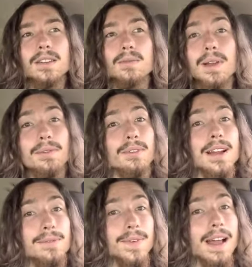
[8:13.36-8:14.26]
We've
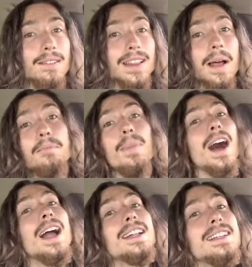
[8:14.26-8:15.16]
already found that
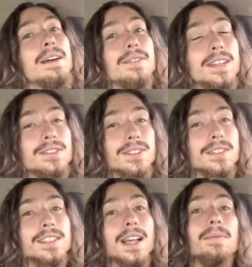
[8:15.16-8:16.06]
by
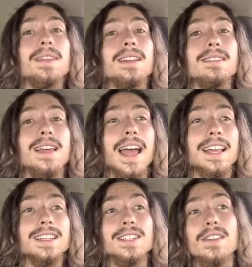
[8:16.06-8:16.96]
definition, something
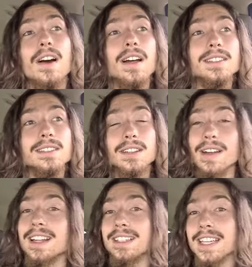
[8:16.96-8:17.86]
that is not,
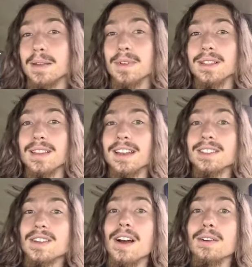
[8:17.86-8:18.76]
any statement that
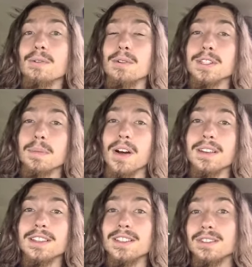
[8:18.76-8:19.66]
is not
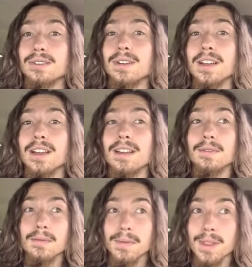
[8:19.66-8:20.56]
corresponding to
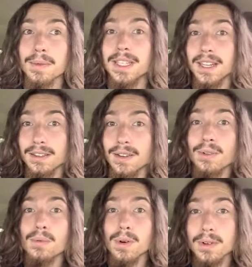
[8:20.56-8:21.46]
the
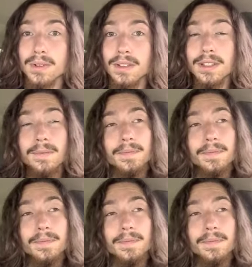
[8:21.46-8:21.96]
material world